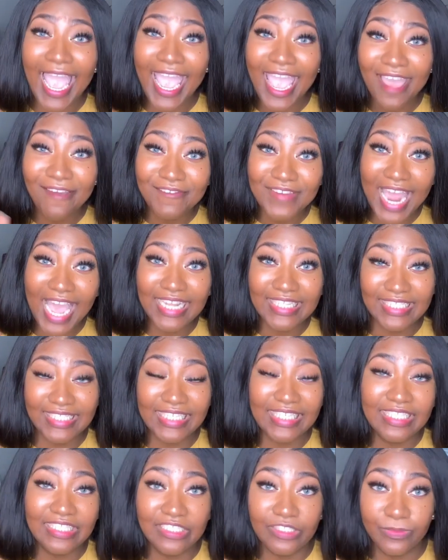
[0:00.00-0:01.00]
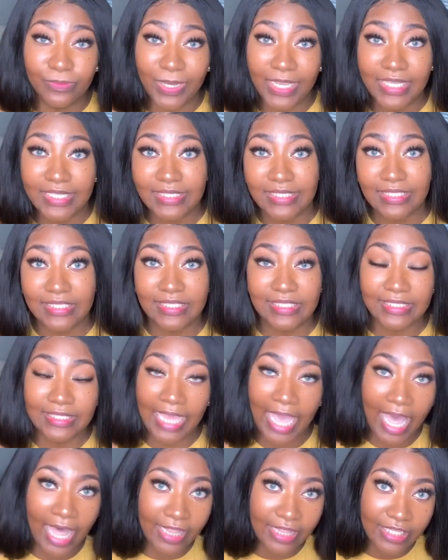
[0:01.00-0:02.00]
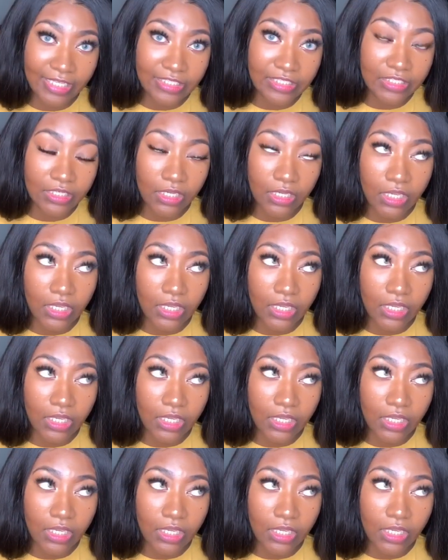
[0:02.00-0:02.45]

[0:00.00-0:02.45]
have not seen this weight since college.